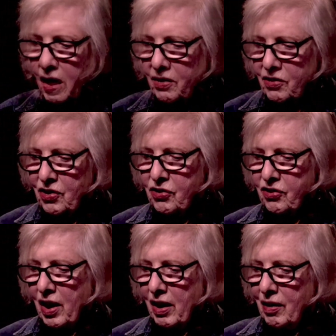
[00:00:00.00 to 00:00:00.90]
she
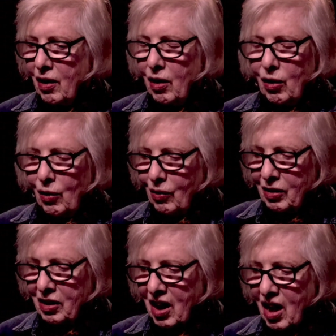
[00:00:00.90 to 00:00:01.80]
said, all
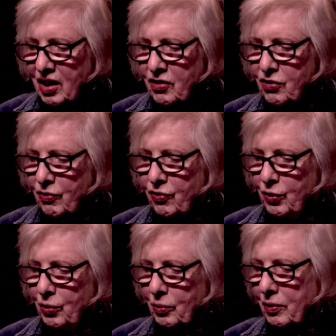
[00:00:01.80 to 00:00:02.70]
kinds of food.